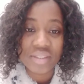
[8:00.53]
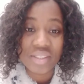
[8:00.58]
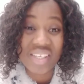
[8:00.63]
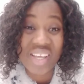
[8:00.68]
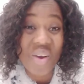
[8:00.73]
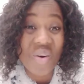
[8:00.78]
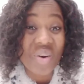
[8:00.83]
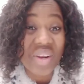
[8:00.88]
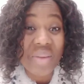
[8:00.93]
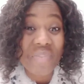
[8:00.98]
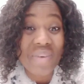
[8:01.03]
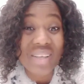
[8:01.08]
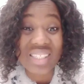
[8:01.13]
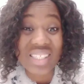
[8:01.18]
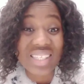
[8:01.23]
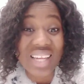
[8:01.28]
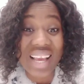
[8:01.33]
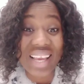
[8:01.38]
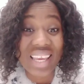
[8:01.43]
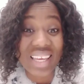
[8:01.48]
The only
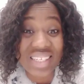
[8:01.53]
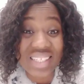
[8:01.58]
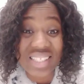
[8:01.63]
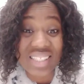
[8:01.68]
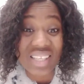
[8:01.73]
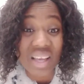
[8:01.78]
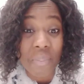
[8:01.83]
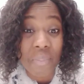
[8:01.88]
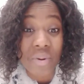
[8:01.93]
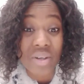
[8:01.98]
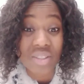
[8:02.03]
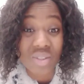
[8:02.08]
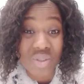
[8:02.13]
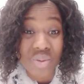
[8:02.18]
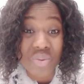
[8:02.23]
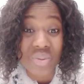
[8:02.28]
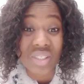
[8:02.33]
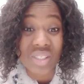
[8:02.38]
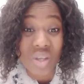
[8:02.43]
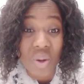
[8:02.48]
person that can disappoint
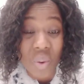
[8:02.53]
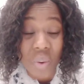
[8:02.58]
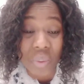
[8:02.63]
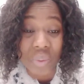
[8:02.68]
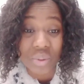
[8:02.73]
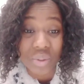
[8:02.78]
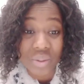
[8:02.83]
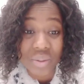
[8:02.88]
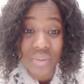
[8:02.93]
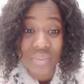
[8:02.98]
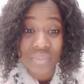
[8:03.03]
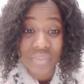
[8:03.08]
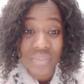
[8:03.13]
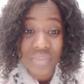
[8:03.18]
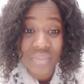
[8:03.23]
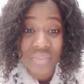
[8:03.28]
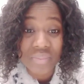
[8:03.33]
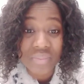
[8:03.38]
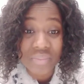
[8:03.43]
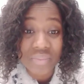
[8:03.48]
you is God.
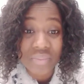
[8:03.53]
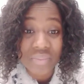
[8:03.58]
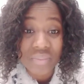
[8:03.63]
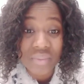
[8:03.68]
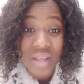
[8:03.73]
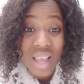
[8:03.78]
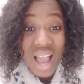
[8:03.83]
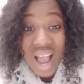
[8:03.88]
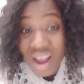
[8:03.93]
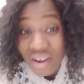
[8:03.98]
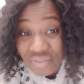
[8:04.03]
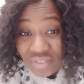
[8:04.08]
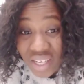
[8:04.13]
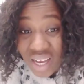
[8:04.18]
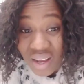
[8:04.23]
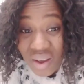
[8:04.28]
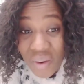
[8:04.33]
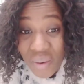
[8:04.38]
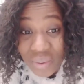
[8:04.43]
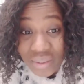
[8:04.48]

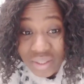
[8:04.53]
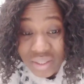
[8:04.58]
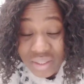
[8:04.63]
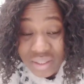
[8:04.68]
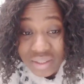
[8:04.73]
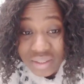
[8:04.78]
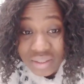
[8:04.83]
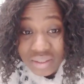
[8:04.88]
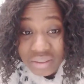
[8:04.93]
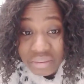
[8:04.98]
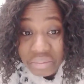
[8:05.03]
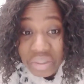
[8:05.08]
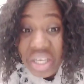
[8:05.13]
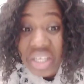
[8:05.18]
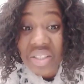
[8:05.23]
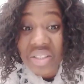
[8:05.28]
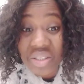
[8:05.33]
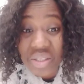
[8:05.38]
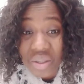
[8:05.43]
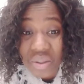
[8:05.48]
After God,
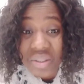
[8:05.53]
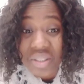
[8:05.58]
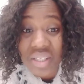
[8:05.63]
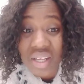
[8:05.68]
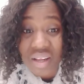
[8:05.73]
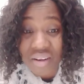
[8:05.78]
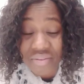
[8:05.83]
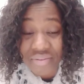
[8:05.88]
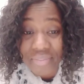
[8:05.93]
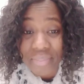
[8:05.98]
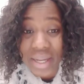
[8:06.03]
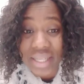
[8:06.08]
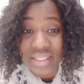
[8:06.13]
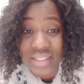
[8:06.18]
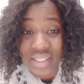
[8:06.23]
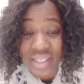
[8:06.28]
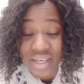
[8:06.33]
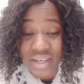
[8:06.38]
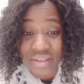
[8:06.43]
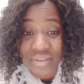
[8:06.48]
it's yourself, my
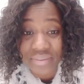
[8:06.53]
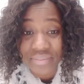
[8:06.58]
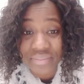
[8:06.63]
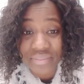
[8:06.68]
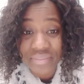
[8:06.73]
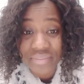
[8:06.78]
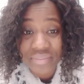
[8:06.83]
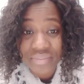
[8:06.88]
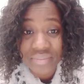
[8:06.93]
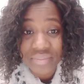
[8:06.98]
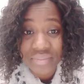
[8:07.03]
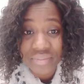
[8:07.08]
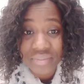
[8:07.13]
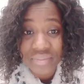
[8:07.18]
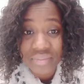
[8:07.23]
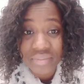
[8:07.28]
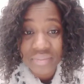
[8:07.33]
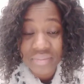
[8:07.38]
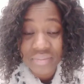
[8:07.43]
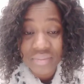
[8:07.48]
dear.
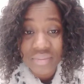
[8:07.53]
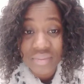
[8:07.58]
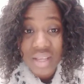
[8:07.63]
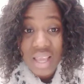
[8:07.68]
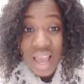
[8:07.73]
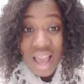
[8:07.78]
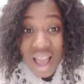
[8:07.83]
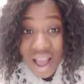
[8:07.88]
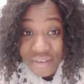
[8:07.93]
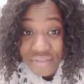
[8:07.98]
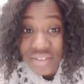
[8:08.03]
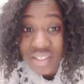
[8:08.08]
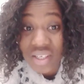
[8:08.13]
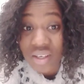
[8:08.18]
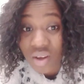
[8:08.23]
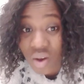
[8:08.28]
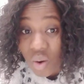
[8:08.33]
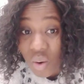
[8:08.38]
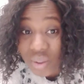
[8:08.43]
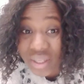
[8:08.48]
After
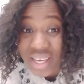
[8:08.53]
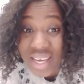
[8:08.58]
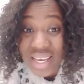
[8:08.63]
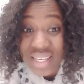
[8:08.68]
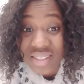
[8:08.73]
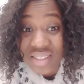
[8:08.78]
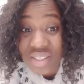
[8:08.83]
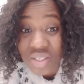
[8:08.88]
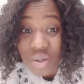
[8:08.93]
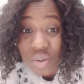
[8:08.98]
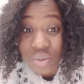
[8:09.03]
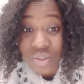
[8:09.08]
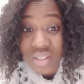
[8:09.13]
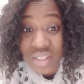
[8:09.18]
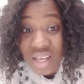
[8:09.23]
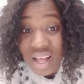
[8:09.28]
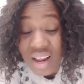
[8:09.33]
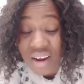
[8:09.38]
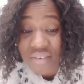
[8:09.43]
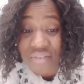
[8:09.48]
God, it's
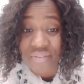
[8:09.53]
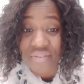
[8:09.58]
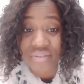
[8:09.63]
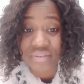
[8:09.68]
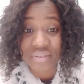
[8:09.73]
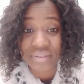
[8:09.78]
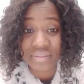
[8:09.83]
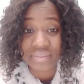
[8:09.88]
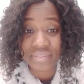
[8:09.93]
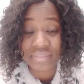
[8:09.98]
yourself.